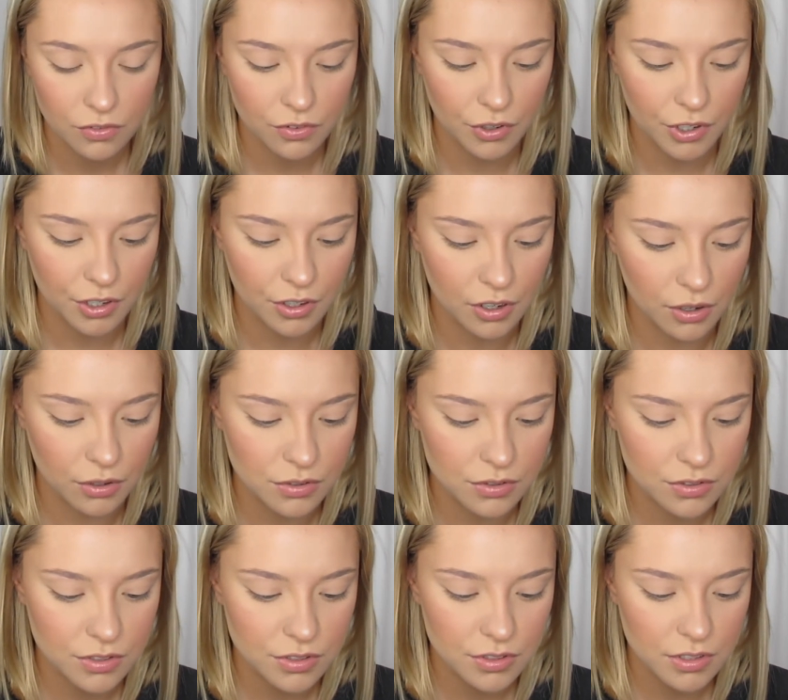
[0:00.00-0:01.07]
for your
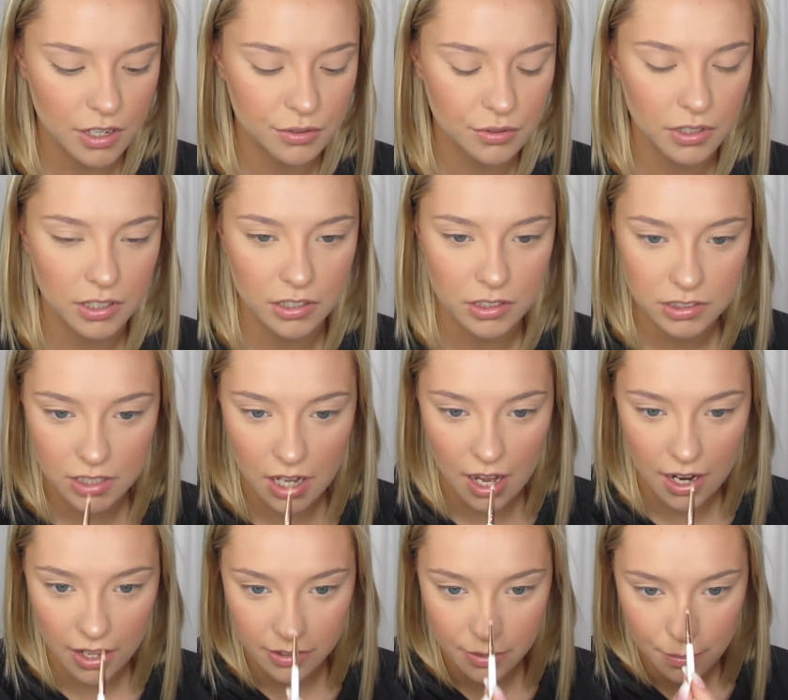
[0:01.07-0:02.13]
nose. I do a little dot
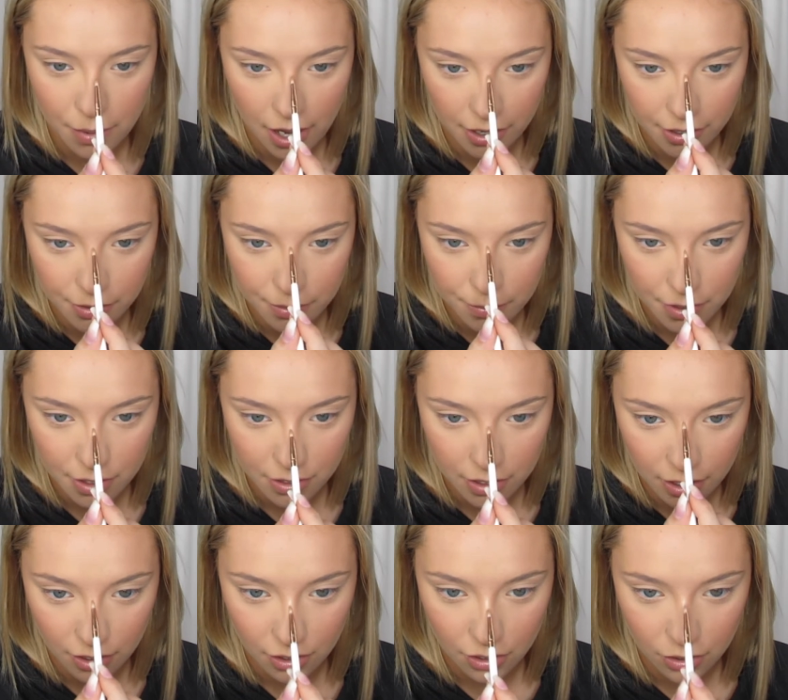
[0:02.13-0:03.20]
at the bottom and
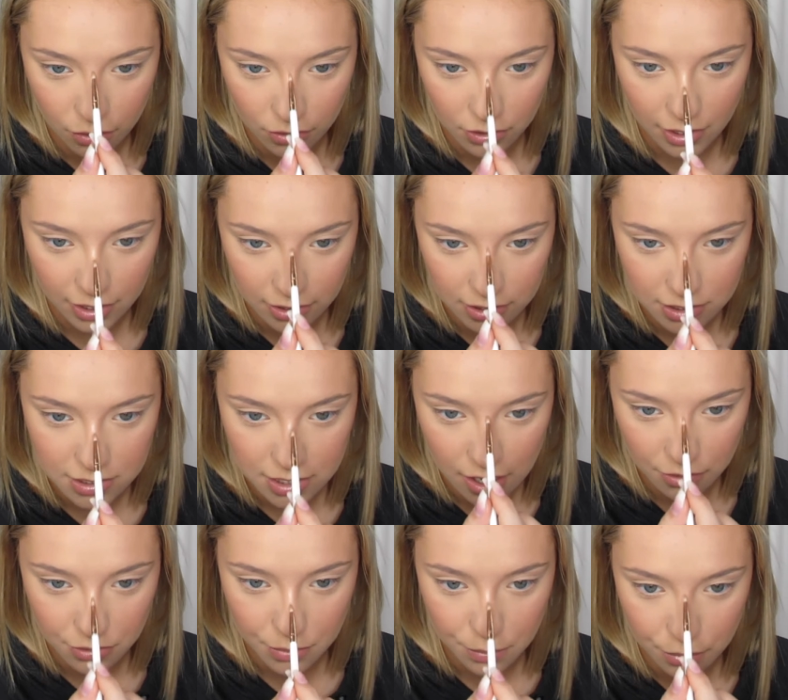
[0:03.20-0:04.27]
then go lightly
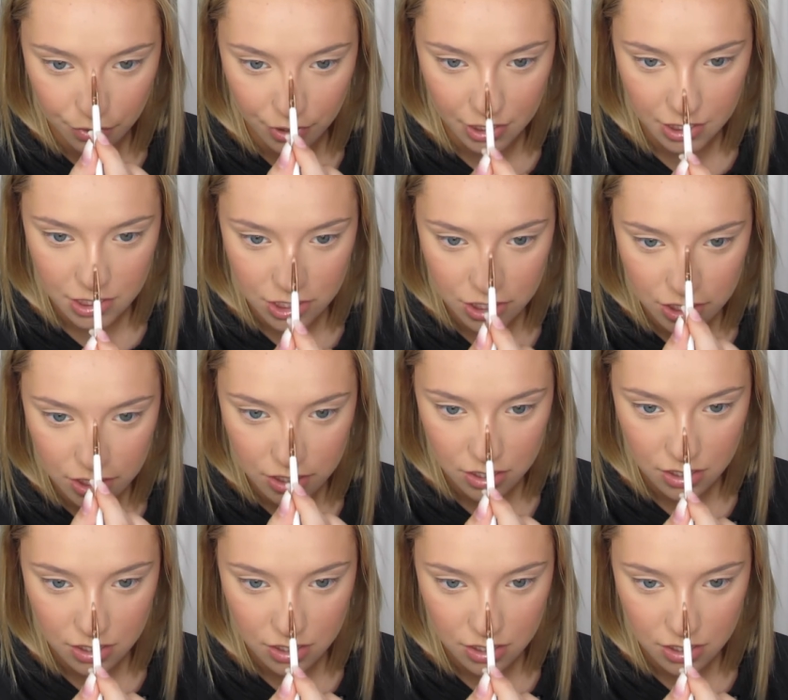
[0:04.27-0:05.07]
down the bridge.